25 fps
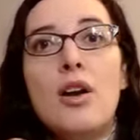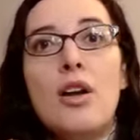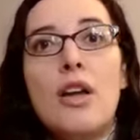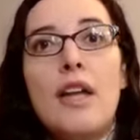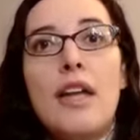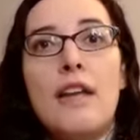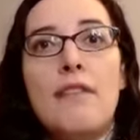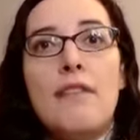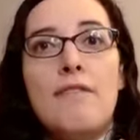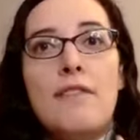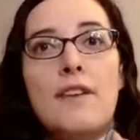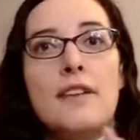
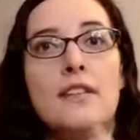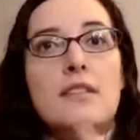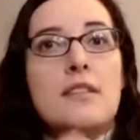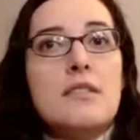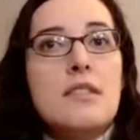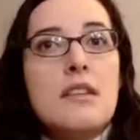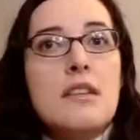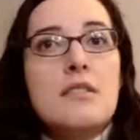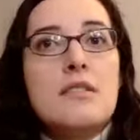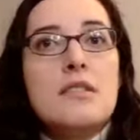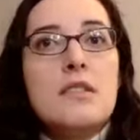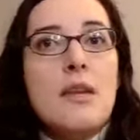If
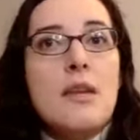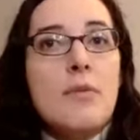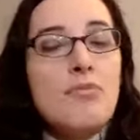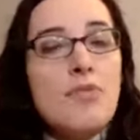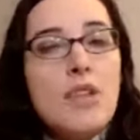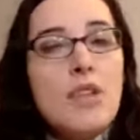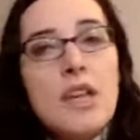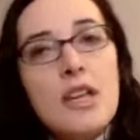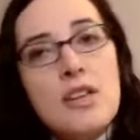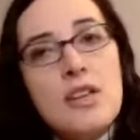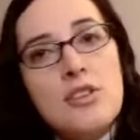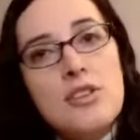it's
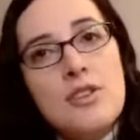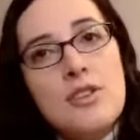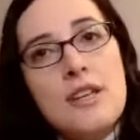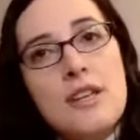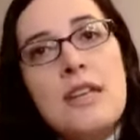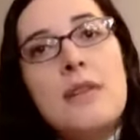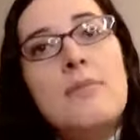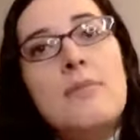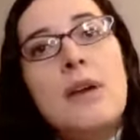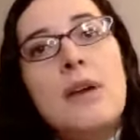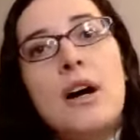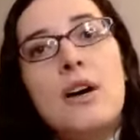something in your
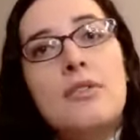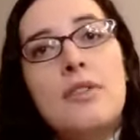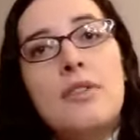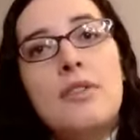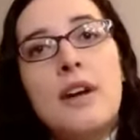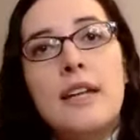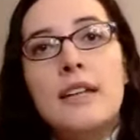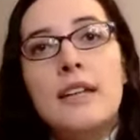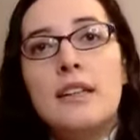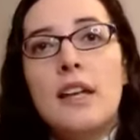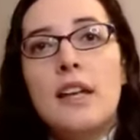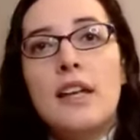email,
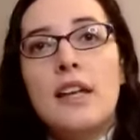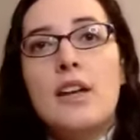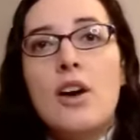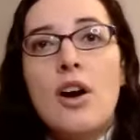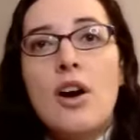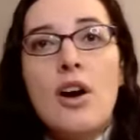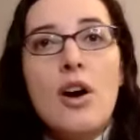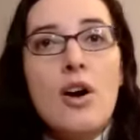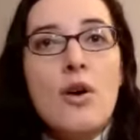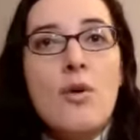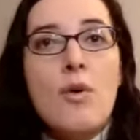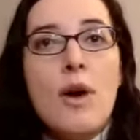right? Like,
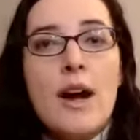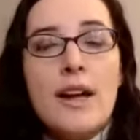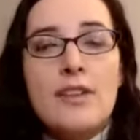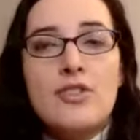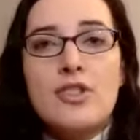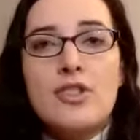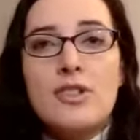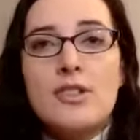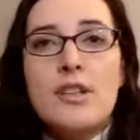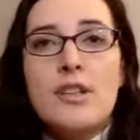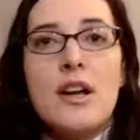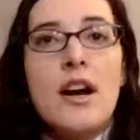oh, I
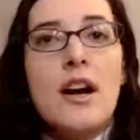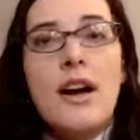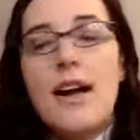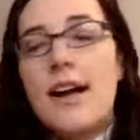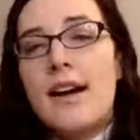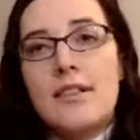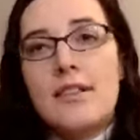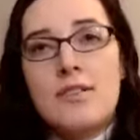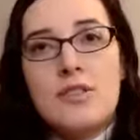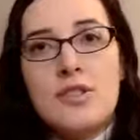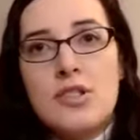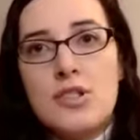just got
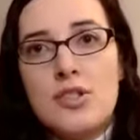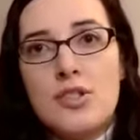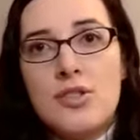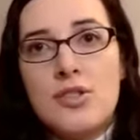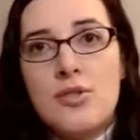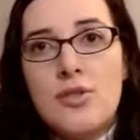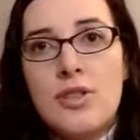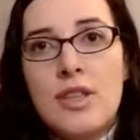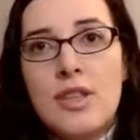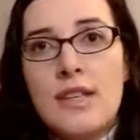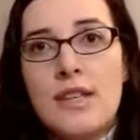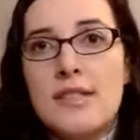asked to
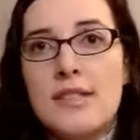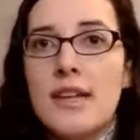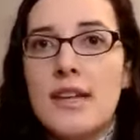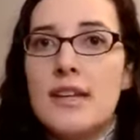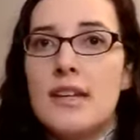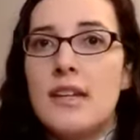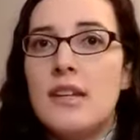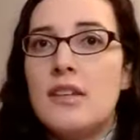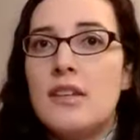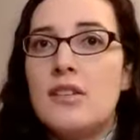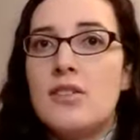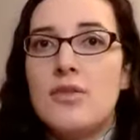do this. I
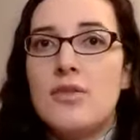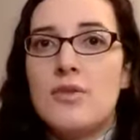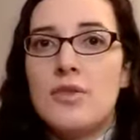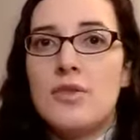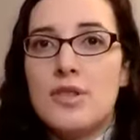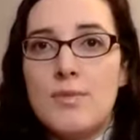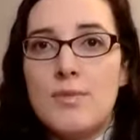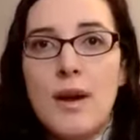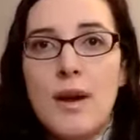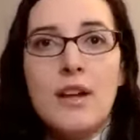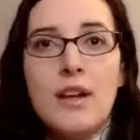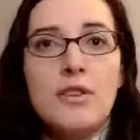need to
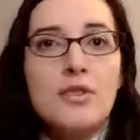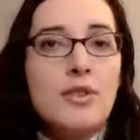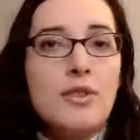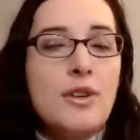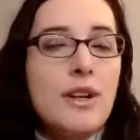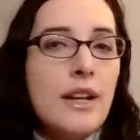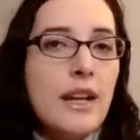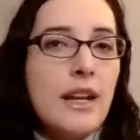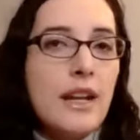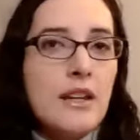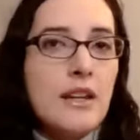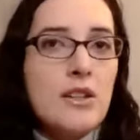respond,
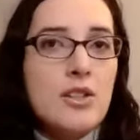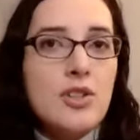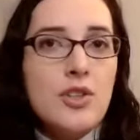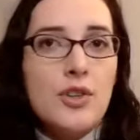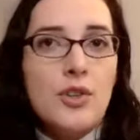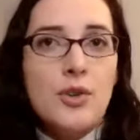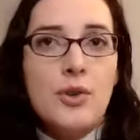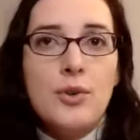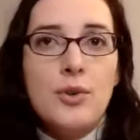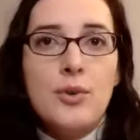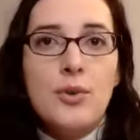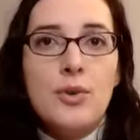or I need
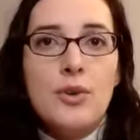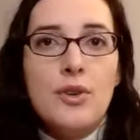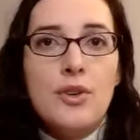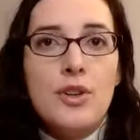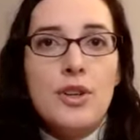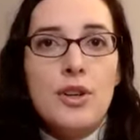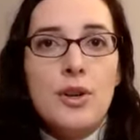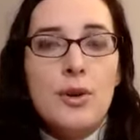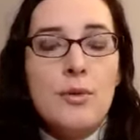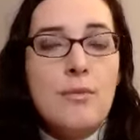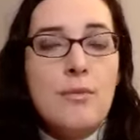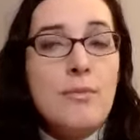to,
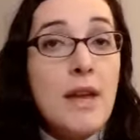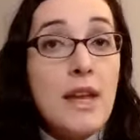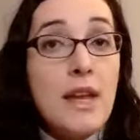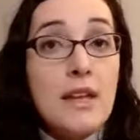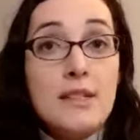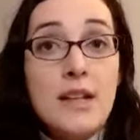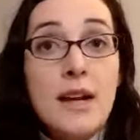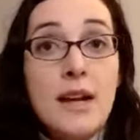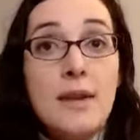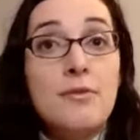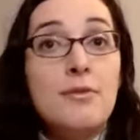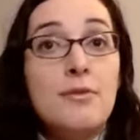make
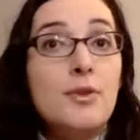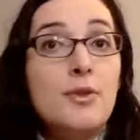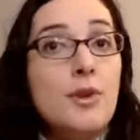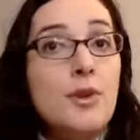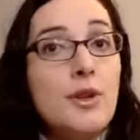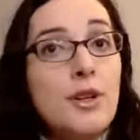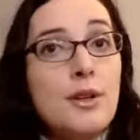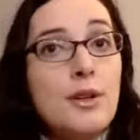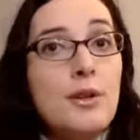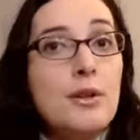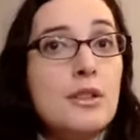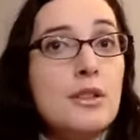time
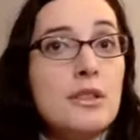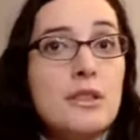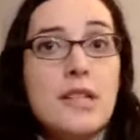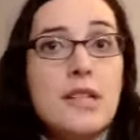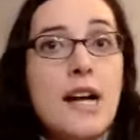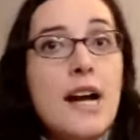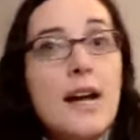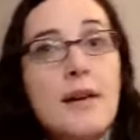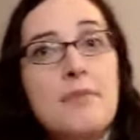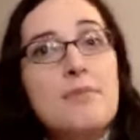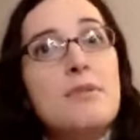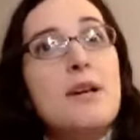for it, or
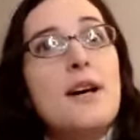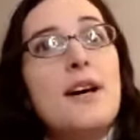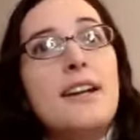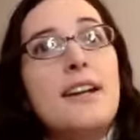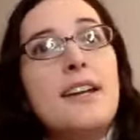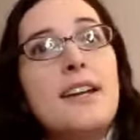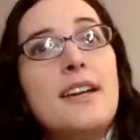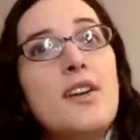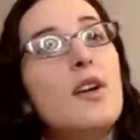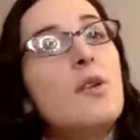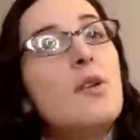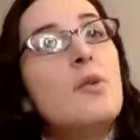time
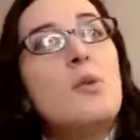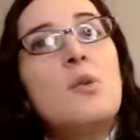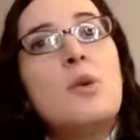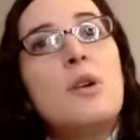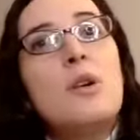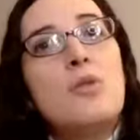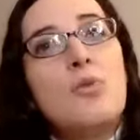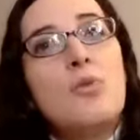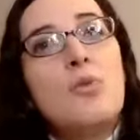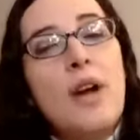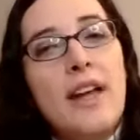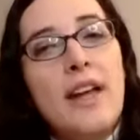block it out
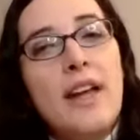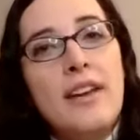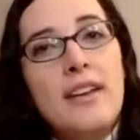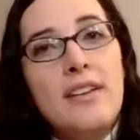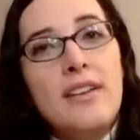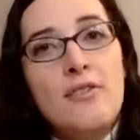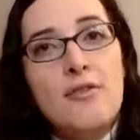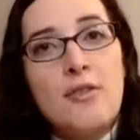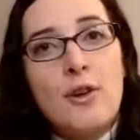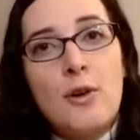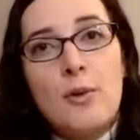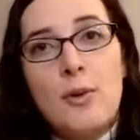
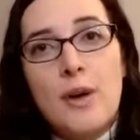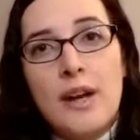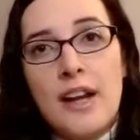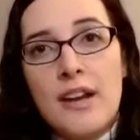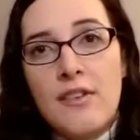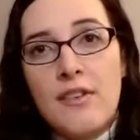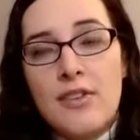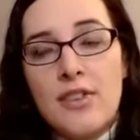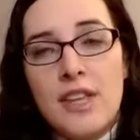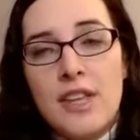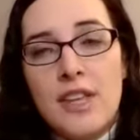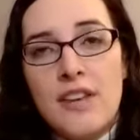
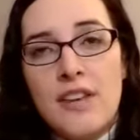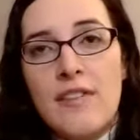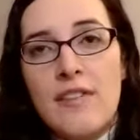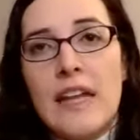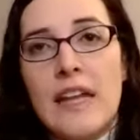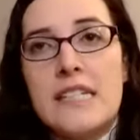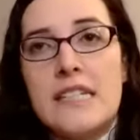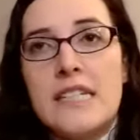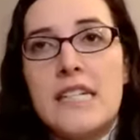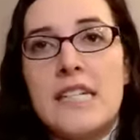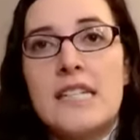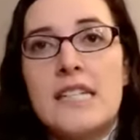whenever the
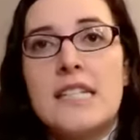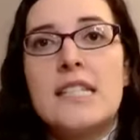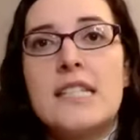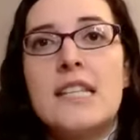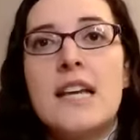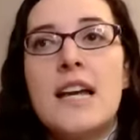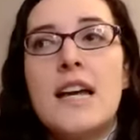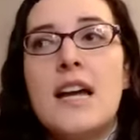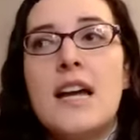event is.